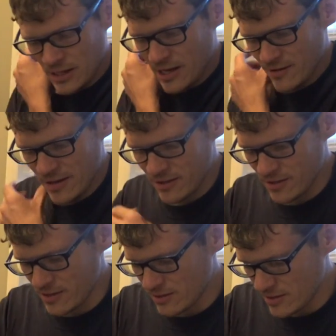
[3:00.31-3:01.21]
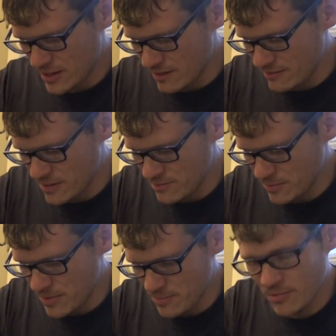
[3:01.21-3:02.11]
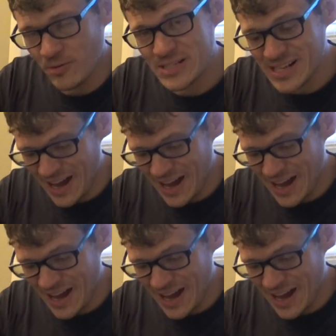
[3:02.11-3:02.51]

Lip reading: I'd rather give them to people, which I